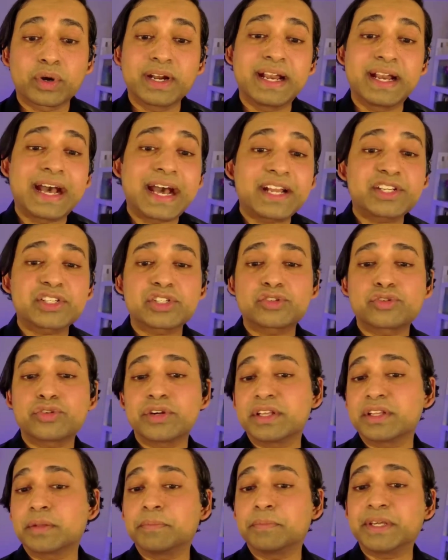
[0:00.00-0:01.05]
So we're not
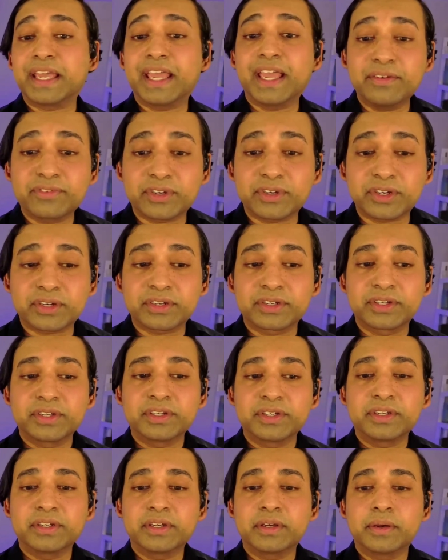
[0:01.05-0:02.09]
just treating the
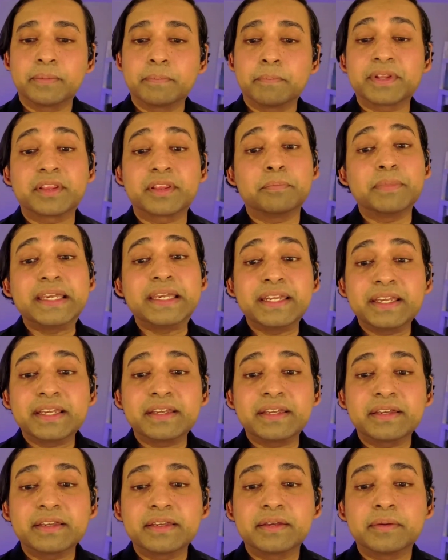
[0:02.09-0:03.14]
behavior, but the
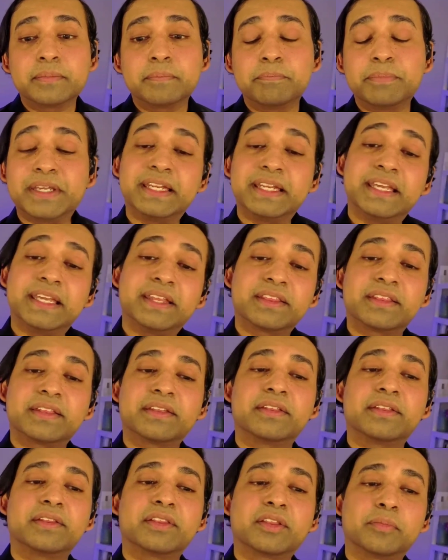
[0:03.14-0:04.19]
meaning
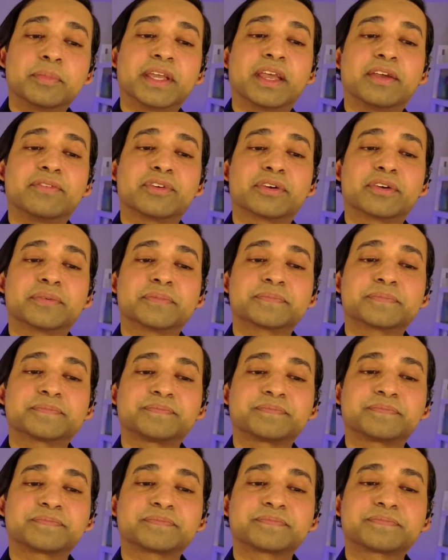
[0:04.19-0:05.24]
beneath the behavior.
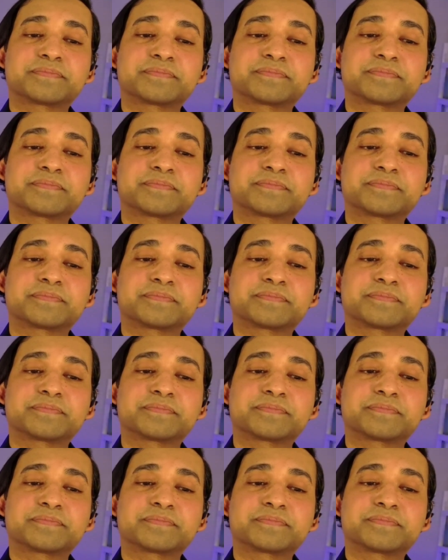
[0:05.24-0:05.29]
